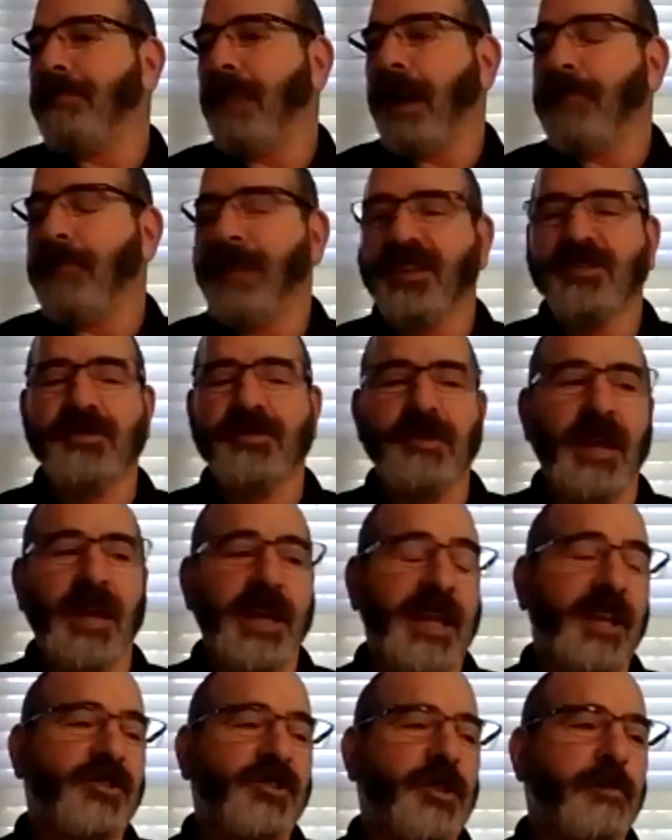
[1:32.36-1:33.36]
guess
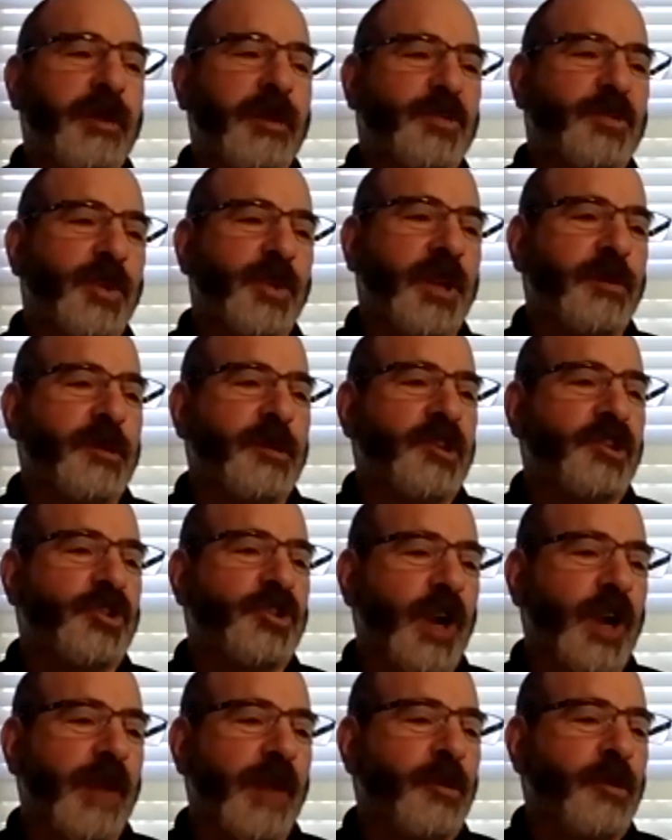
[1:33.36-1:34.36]
the best way to
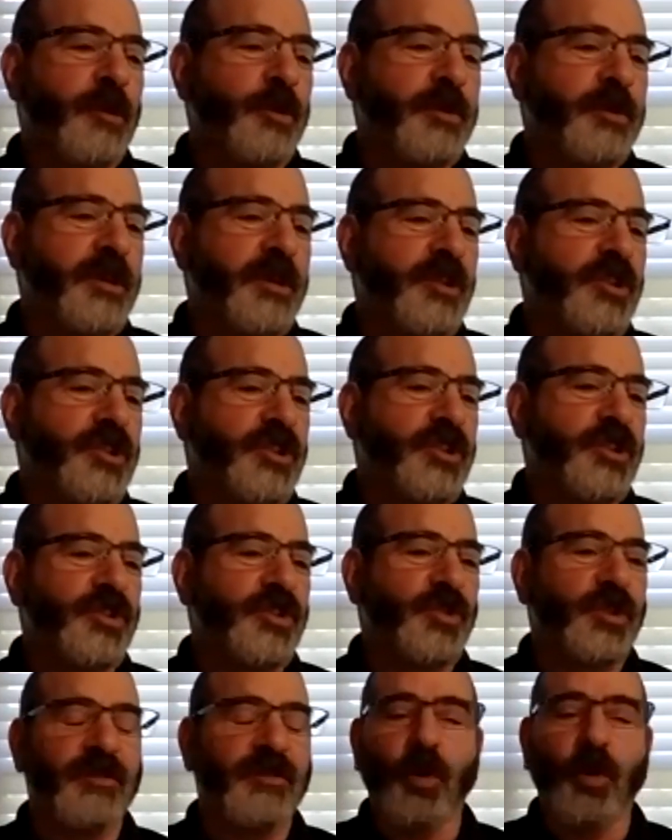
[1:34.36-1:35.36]
describe me would be just a
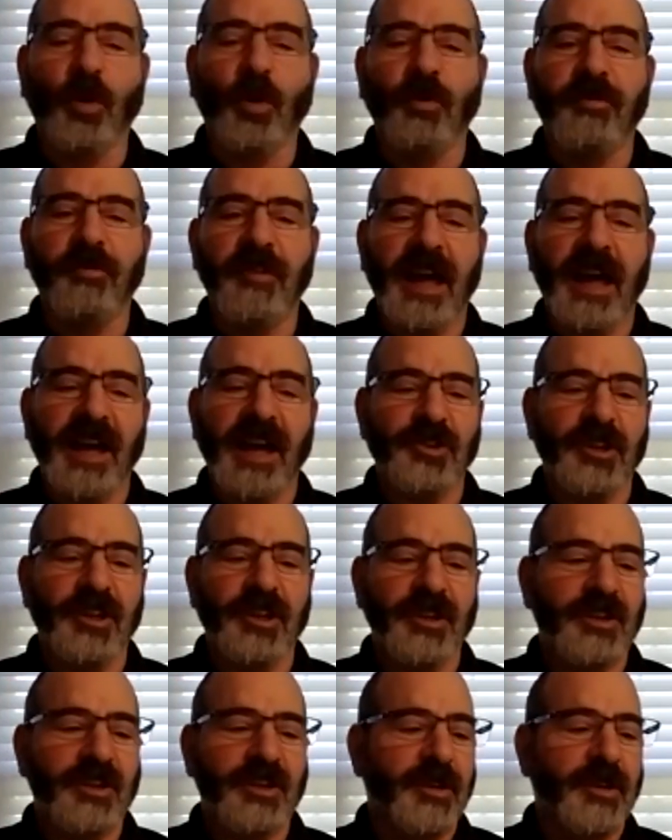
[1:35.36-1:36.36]
sort of
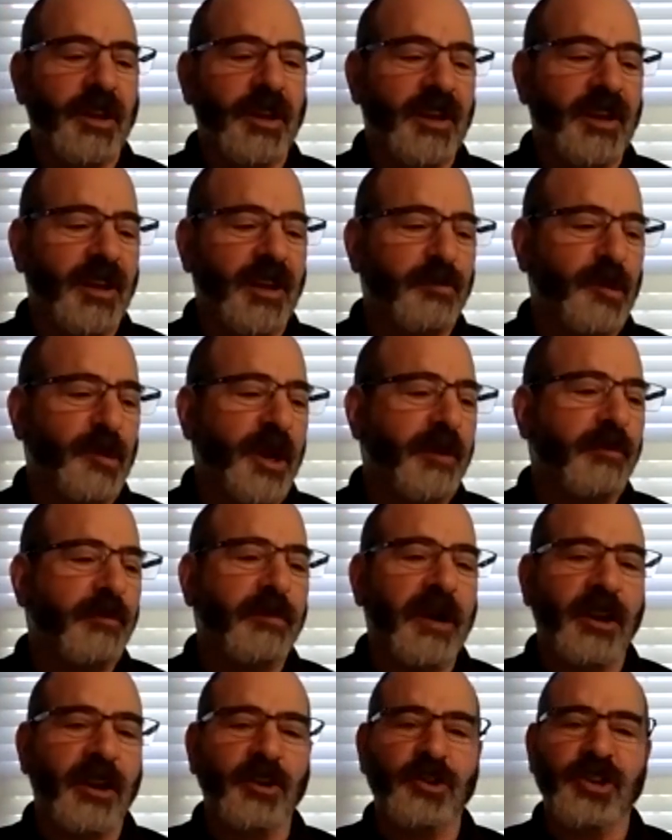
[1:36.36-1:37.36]
old-fashioned bread and
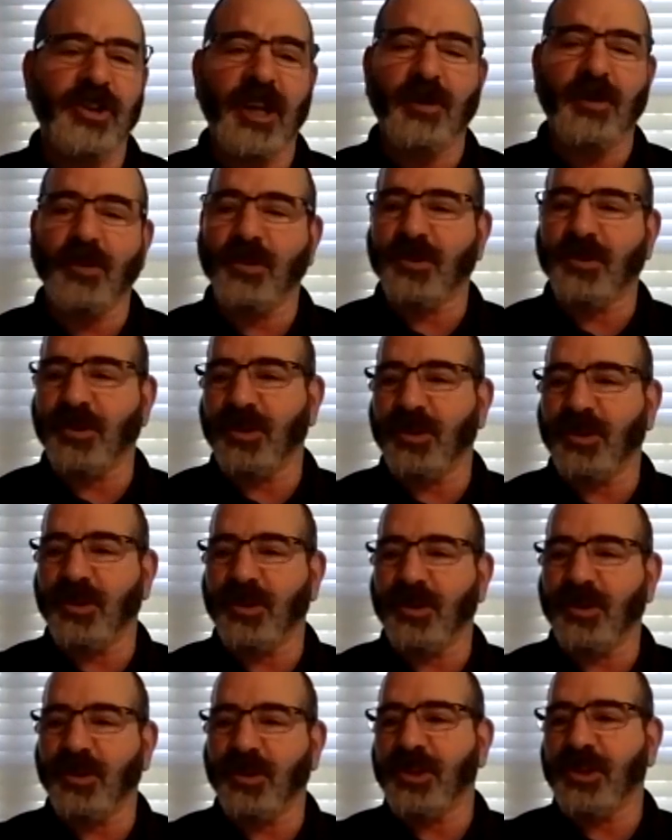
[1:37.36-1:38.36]
butter general
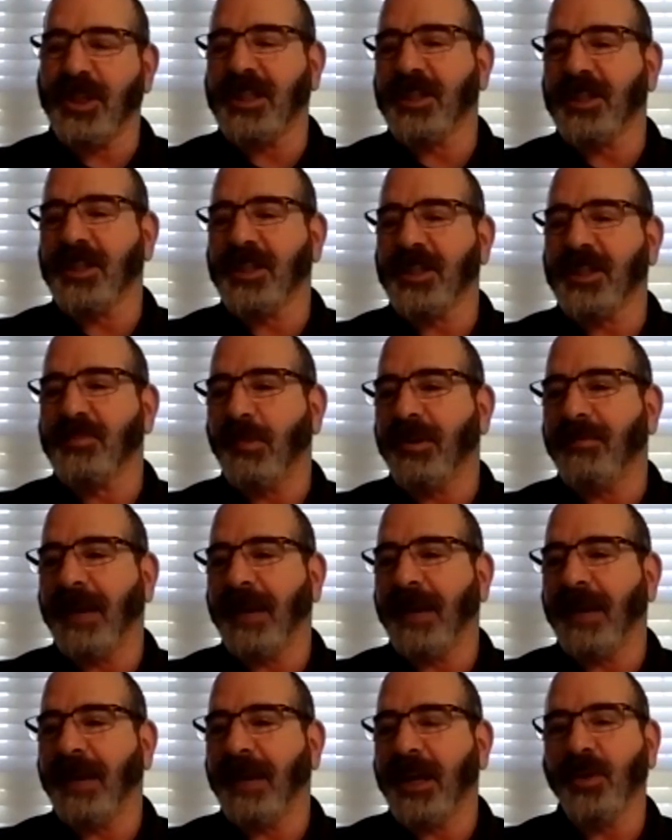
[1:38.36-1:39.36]
surgeon at this point in
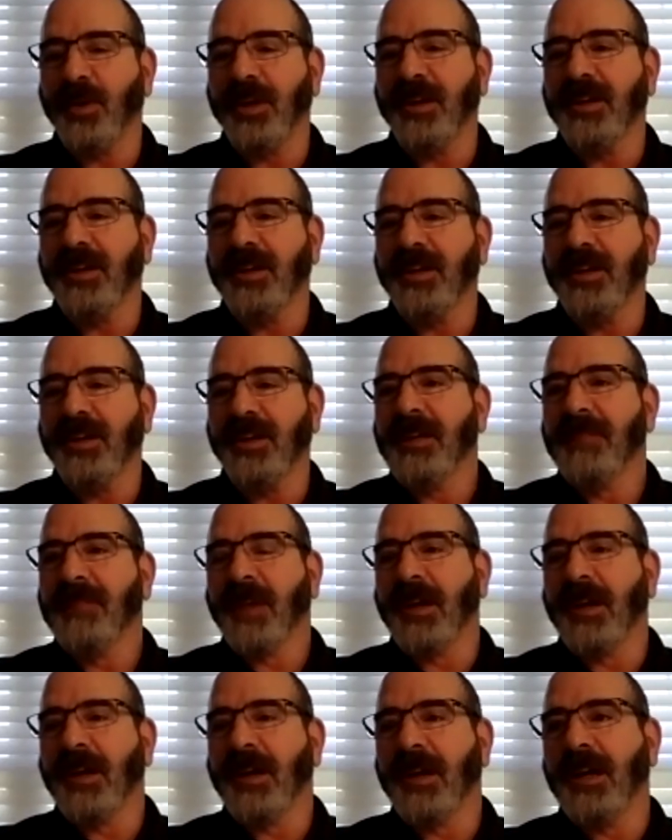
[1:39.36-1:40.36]
my career.
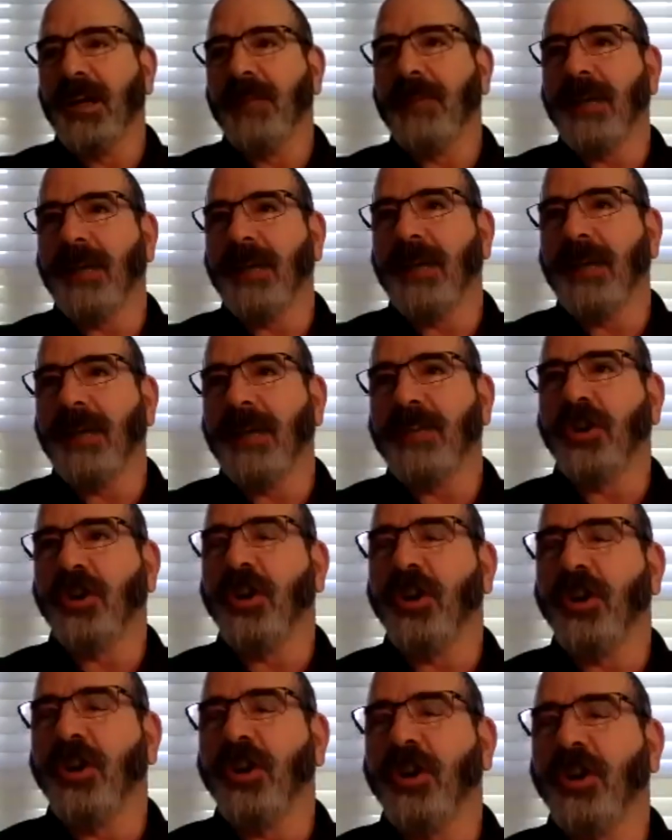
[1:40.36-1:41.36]
I
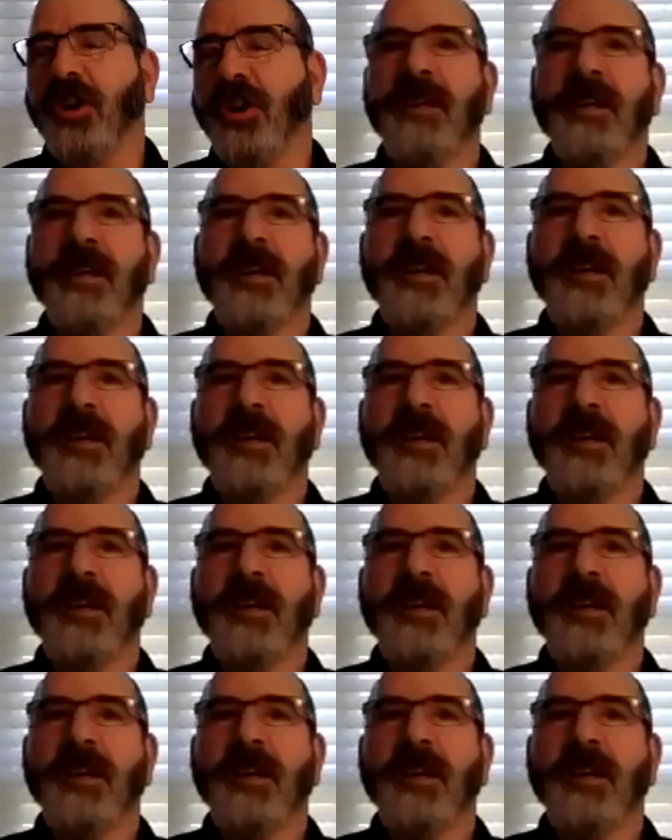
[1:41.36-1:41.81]
started off